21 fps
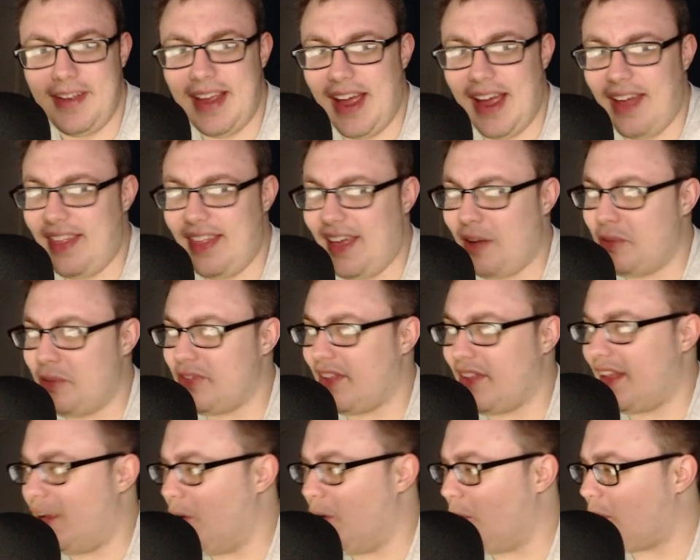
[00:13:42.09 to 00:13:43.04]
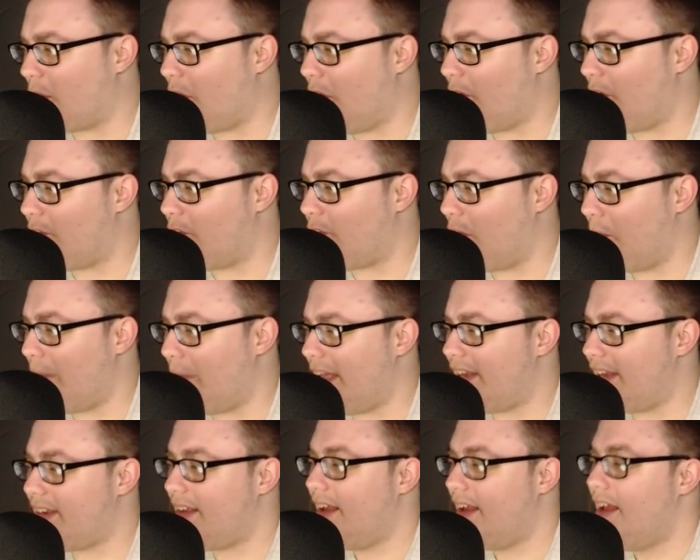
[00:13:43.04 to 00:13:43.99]
Yeah, that was the hero card from
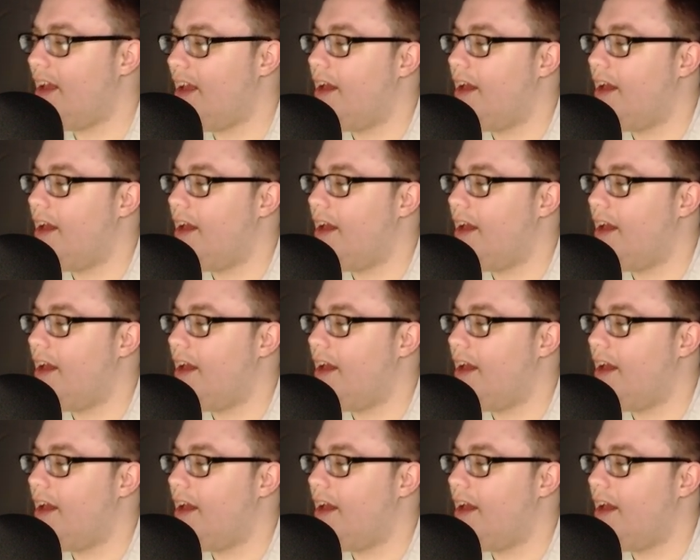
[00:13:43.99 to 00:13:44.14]
it.